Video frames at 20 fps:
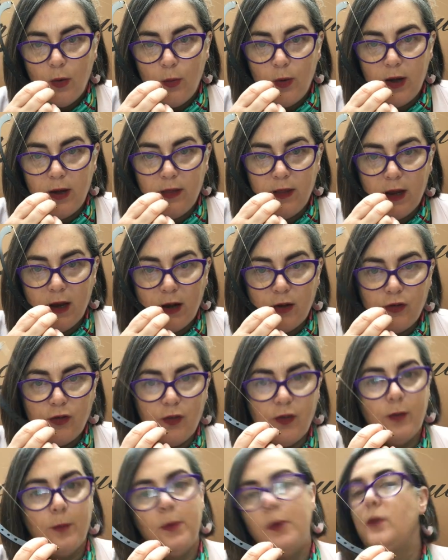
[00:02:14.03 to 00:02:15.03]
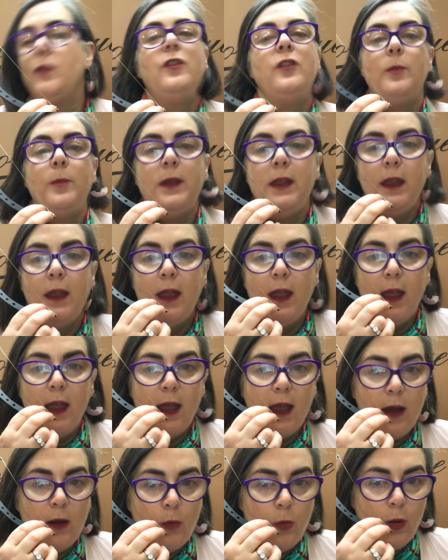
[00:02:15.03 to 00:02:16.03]
where the arch is supposed to be,
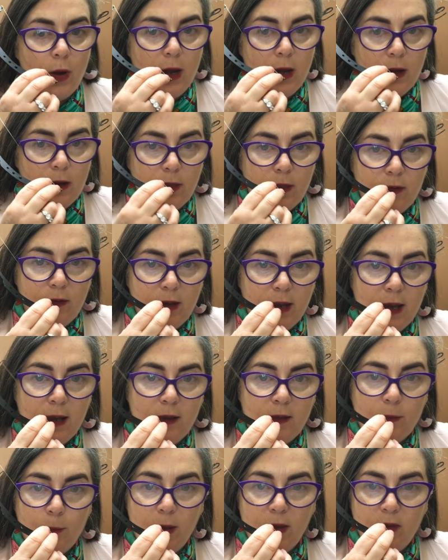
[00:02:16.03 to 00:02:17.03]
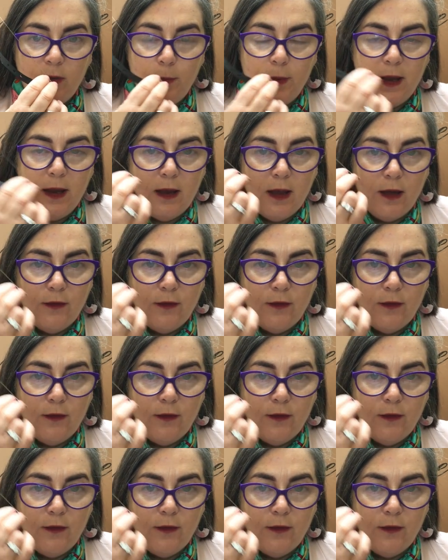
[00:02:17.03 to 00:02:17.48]
and where the tail is meant to be.